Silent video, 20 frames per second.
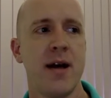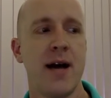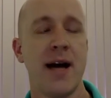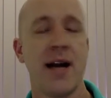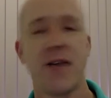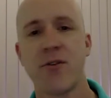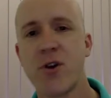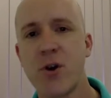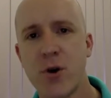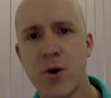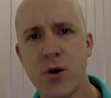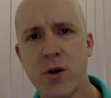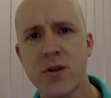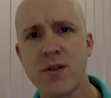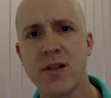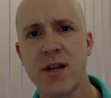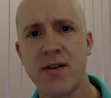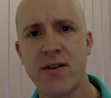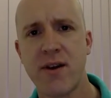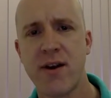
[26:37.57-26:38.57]
And of course,
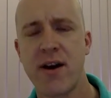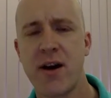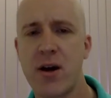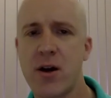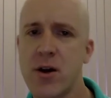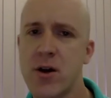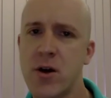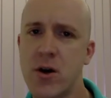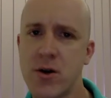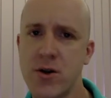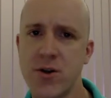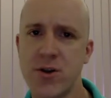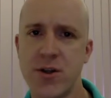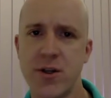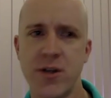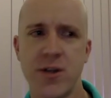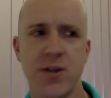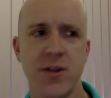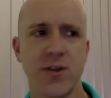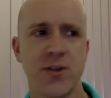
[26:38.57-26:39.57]
they're very
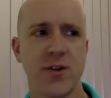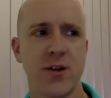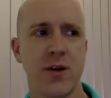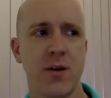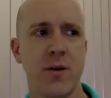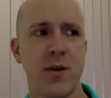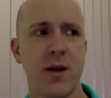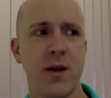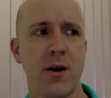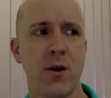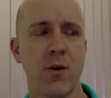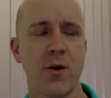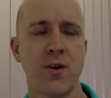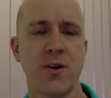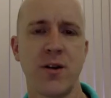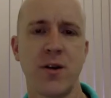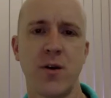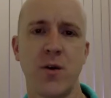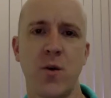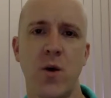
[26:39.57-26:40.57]
unconscious, so we don't always
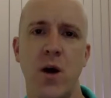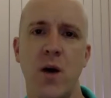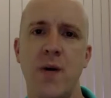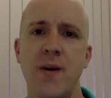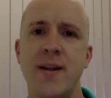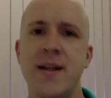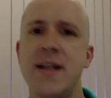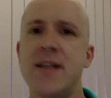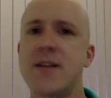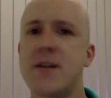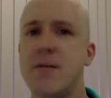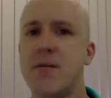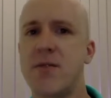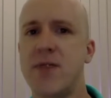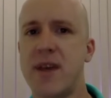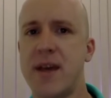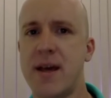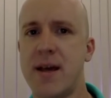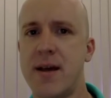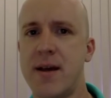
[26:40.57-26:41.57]
know why we did
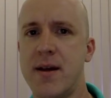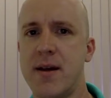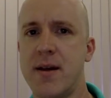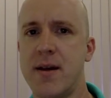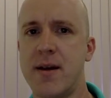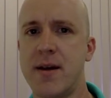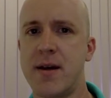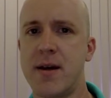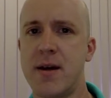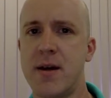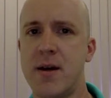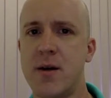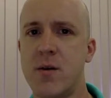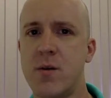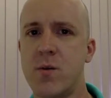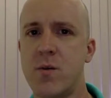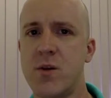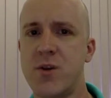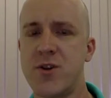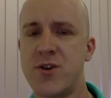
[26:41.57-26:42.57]
something, uh,
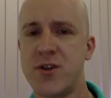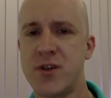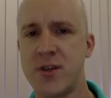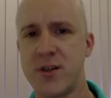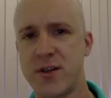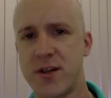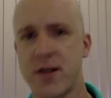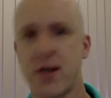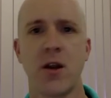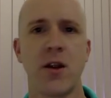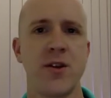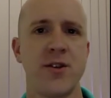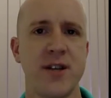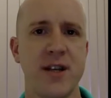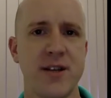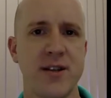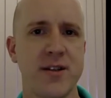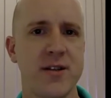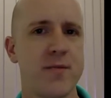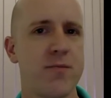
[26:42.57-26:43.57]
which as a
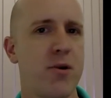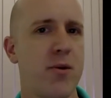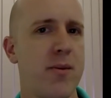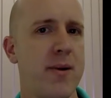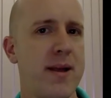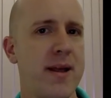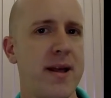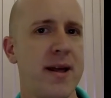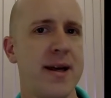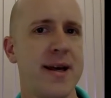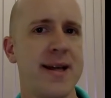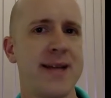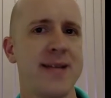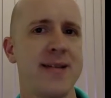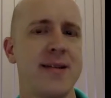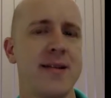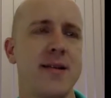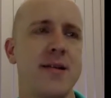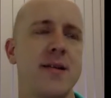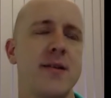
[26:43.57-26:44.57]
psychologist probably
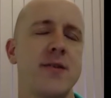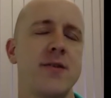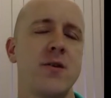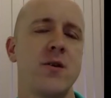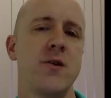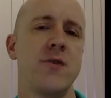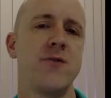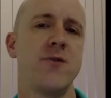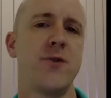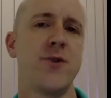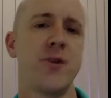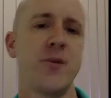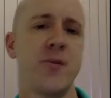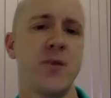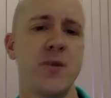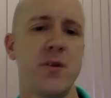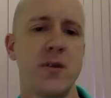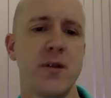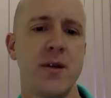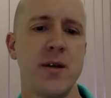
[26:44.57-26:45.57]
isn't so
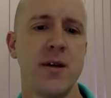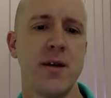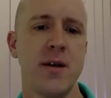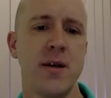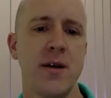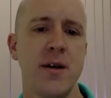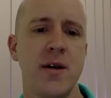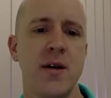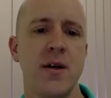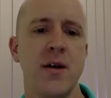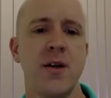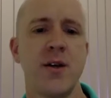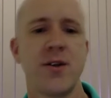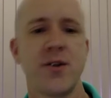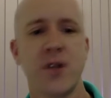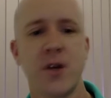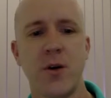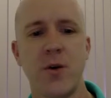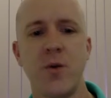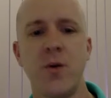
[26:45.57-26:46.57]
affordable.
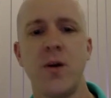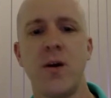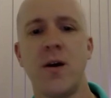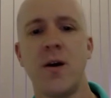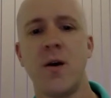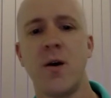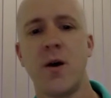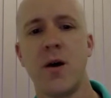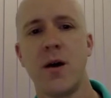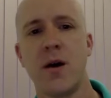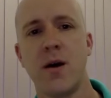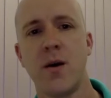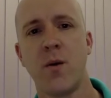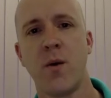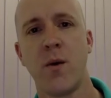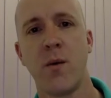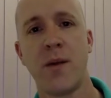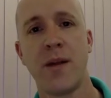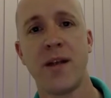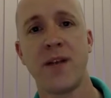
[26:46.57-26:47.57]
So,
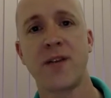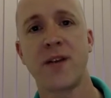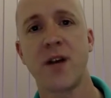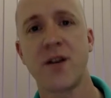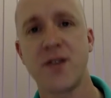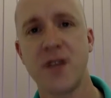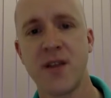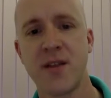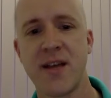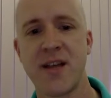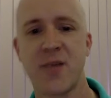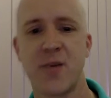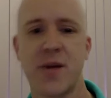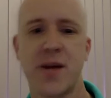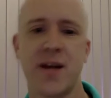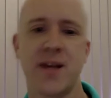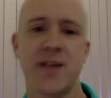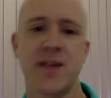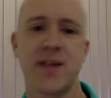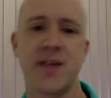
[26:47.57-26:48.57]
when we're discussing this, we
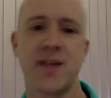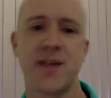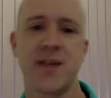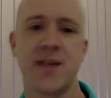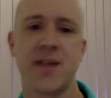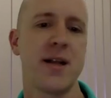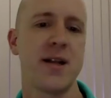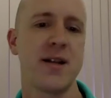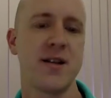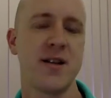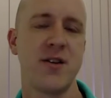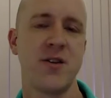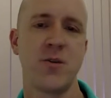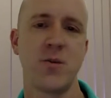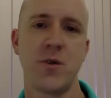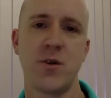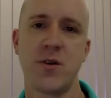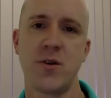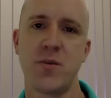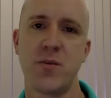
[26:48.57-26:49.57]
could say, look, that decision
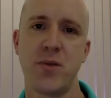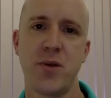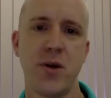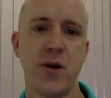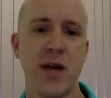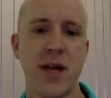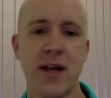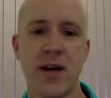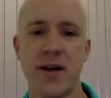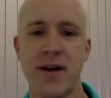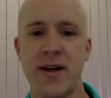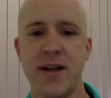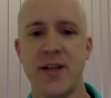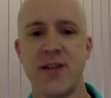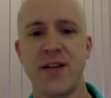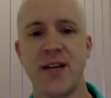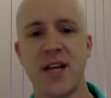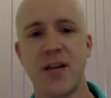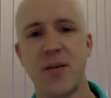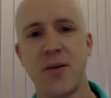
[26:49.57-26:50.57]
was purely gut
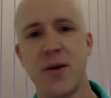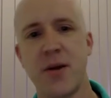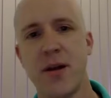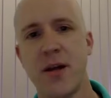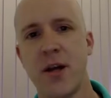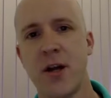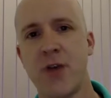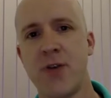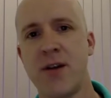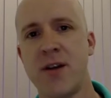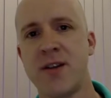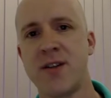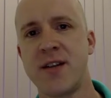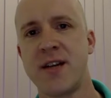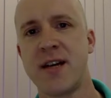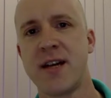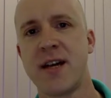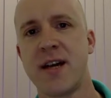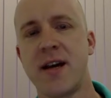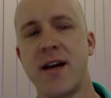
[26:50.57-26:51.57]
instinct, purely
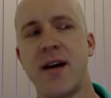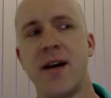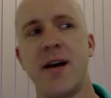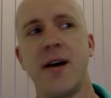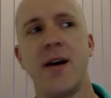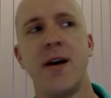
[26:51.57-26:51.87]
heuristic.